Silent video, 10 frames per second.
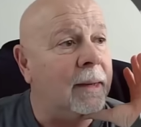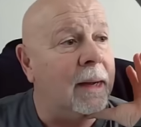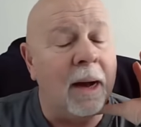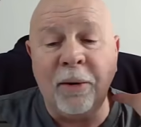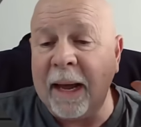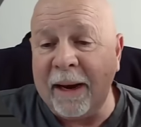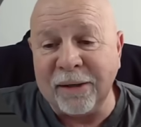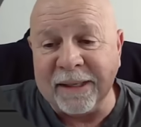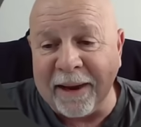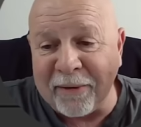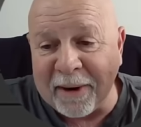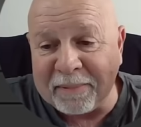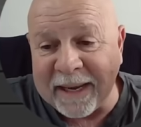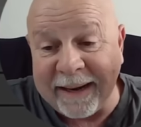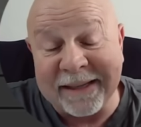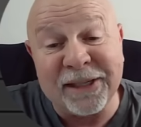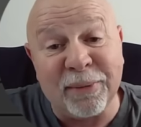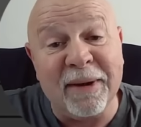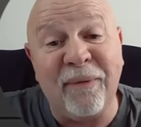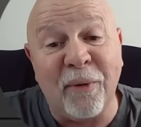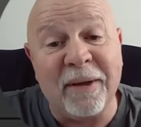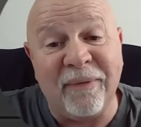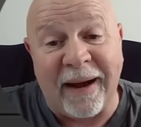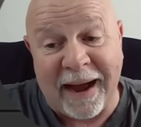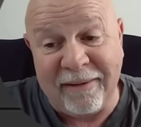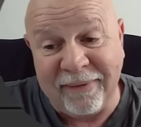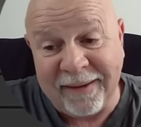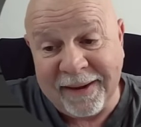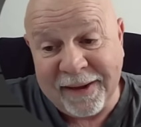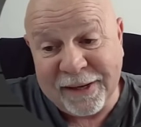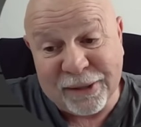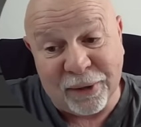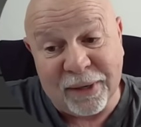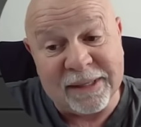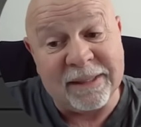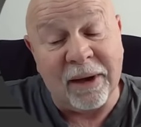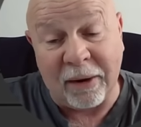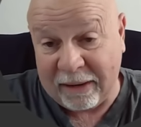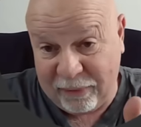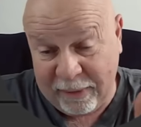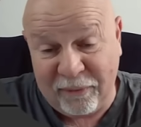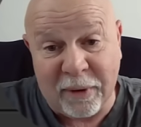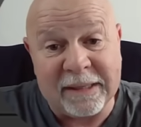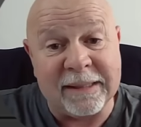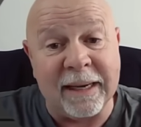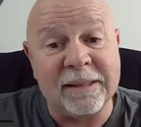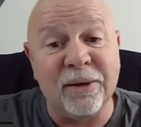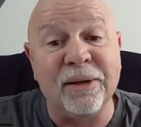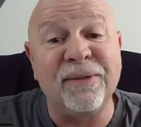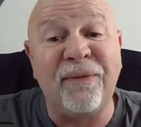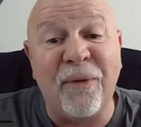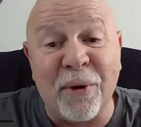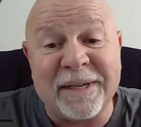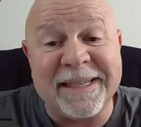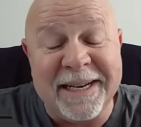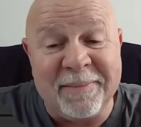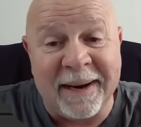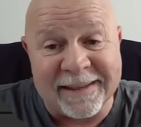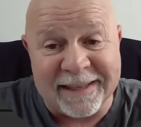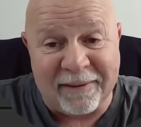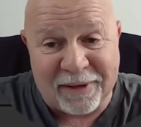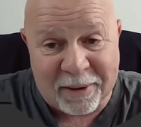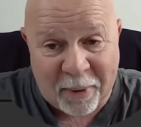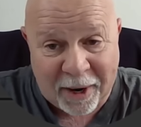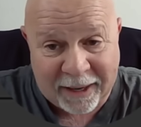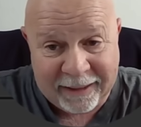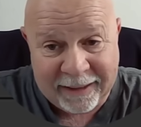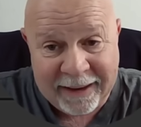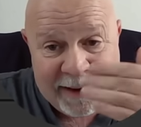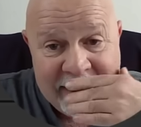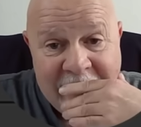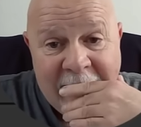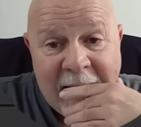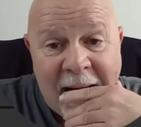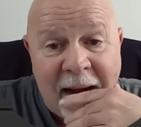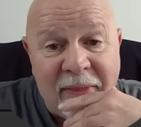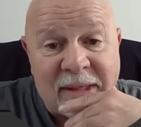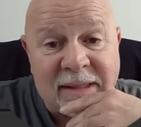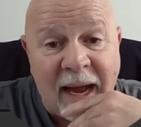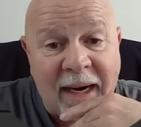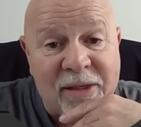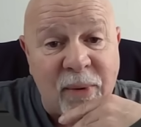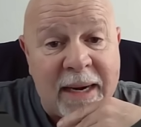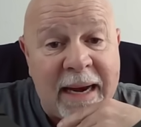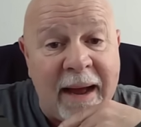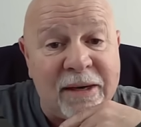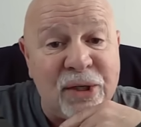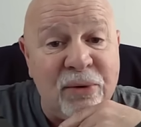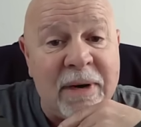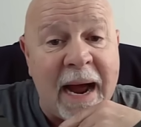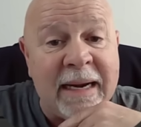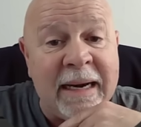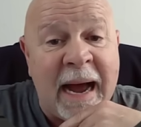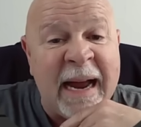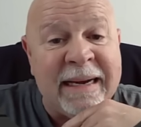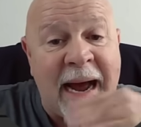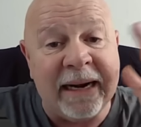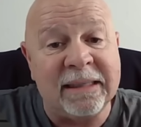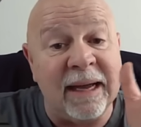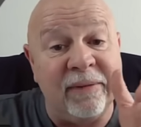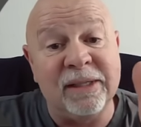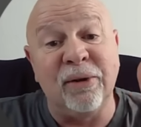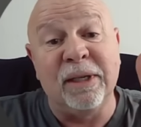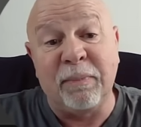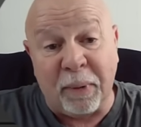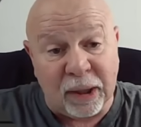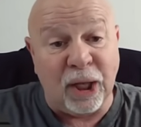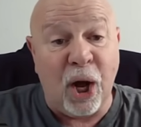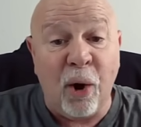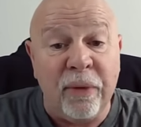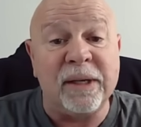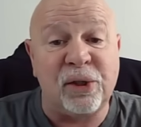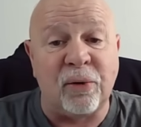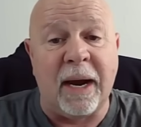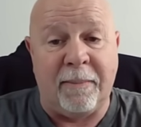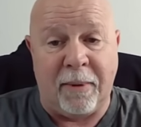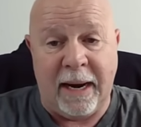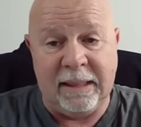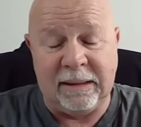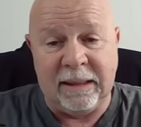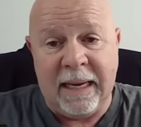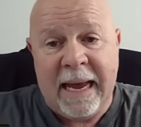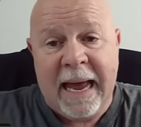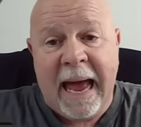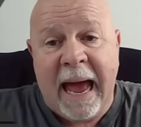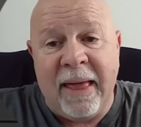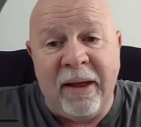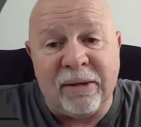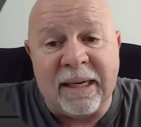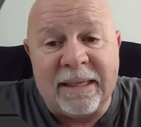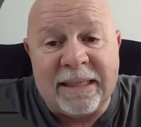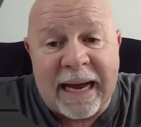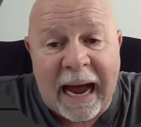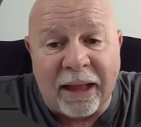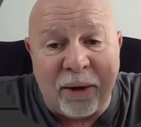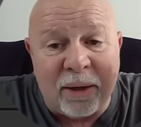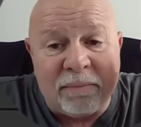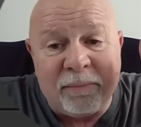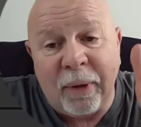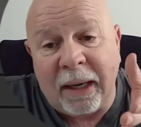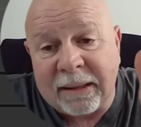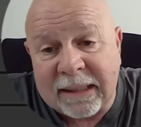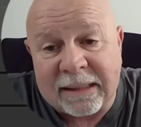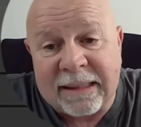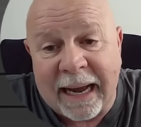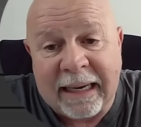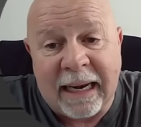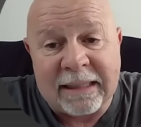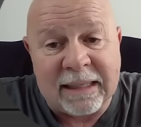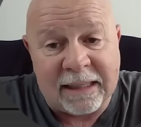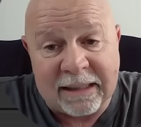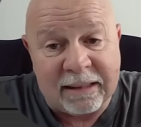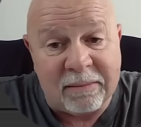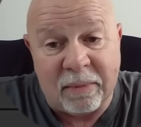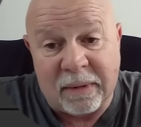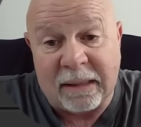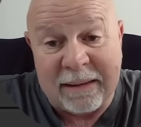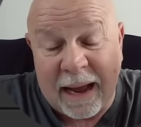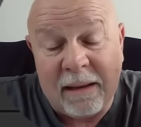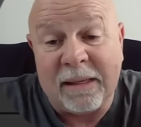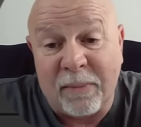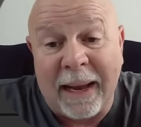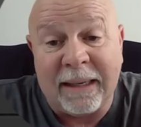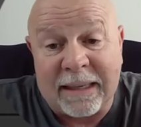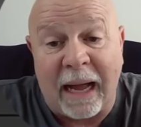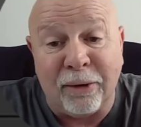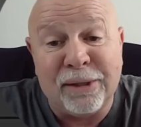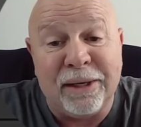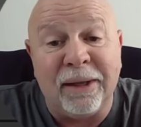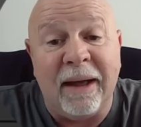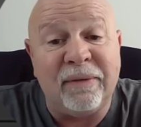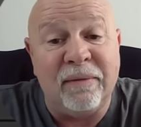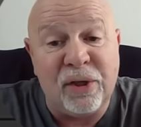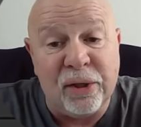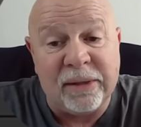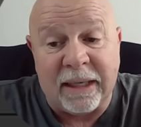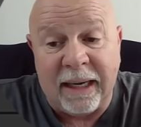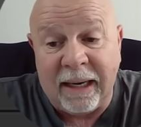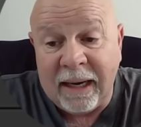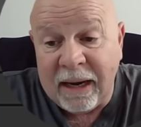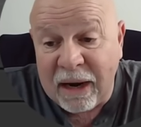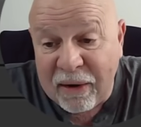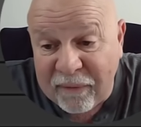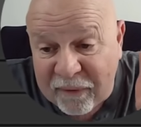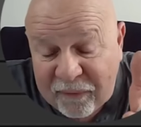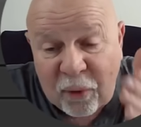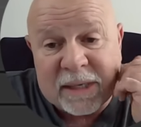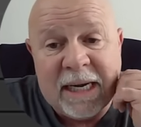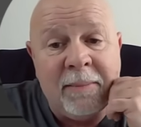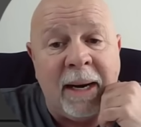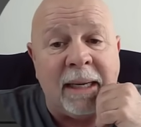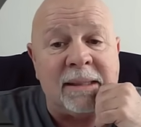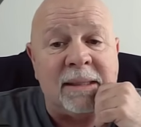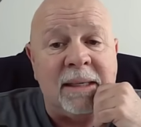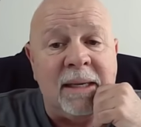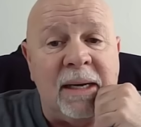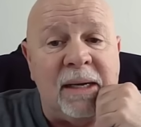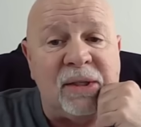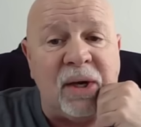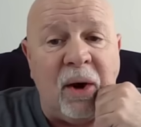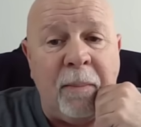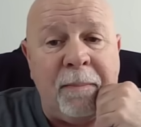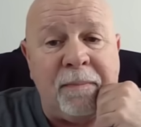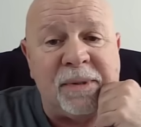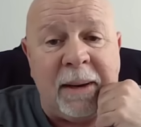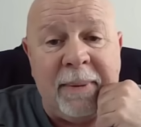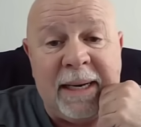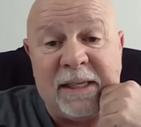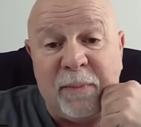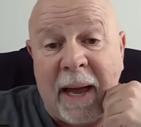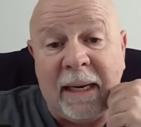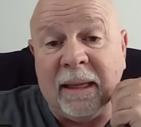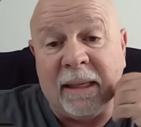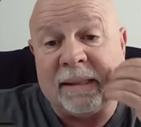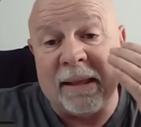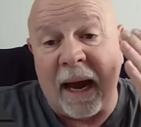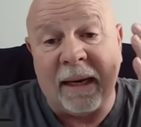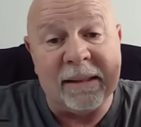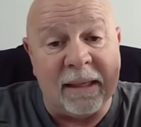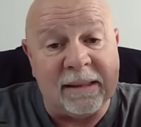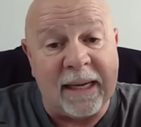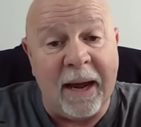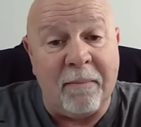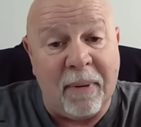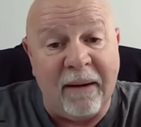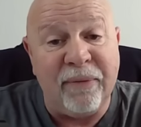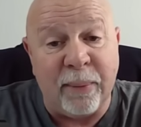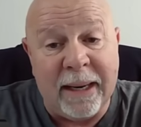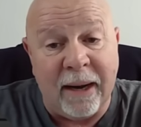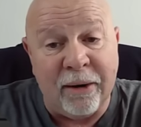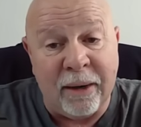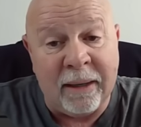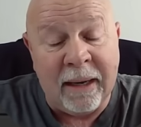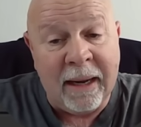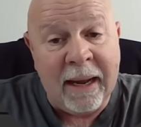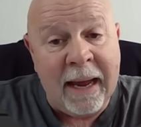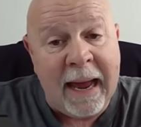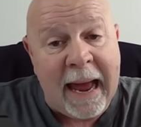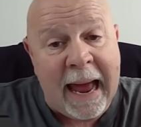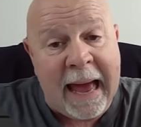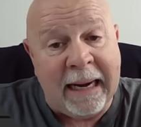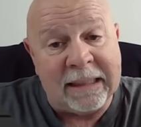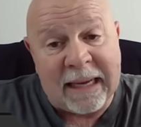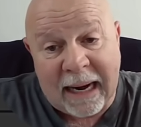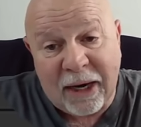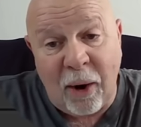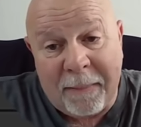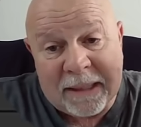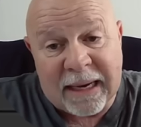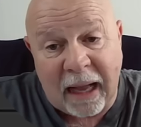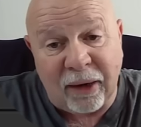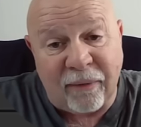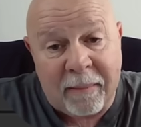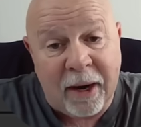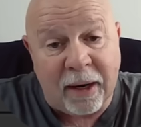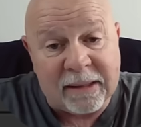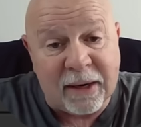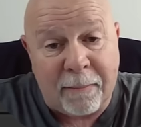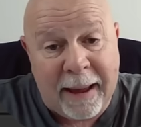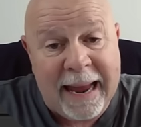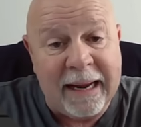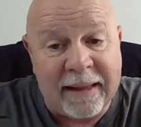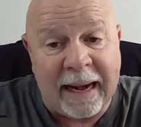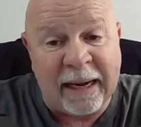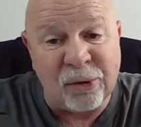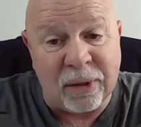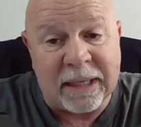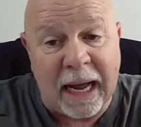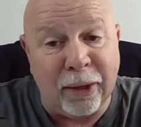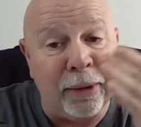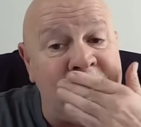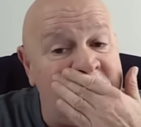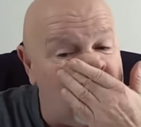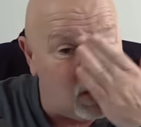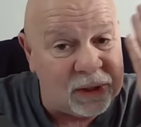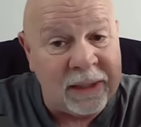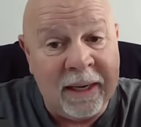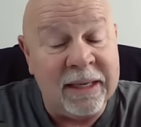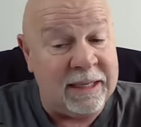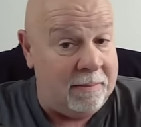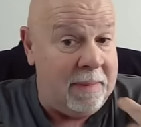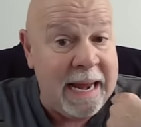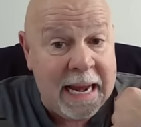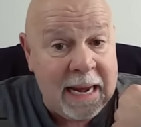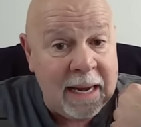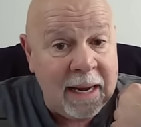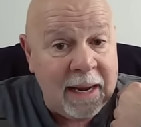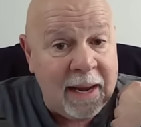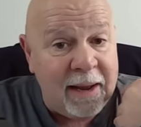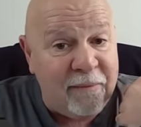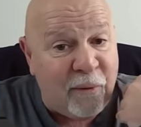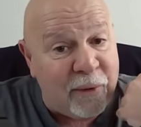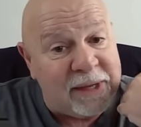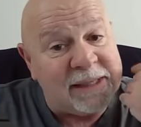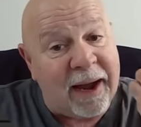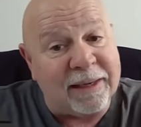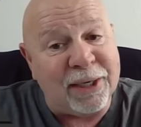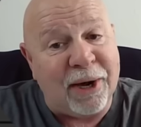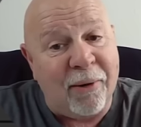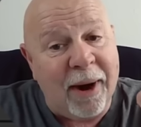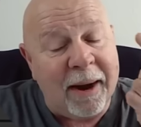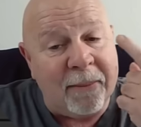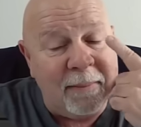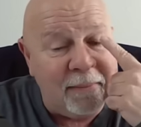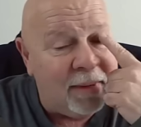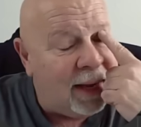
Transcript: Okay, here's another update. It's 3:45. So there's 3:46. So there's 14 minutes left in the market. The stock is right now at $299.97, so it's below the strike price. And there's $1, well, it says 99 cents. It's about $1 still left of juice in it for 14 minutes. So somebody is betting that this stock is going to stay above 300, and it's got to go up $1 from here because they're paying that extra $1 in juice to me for the stock to go up.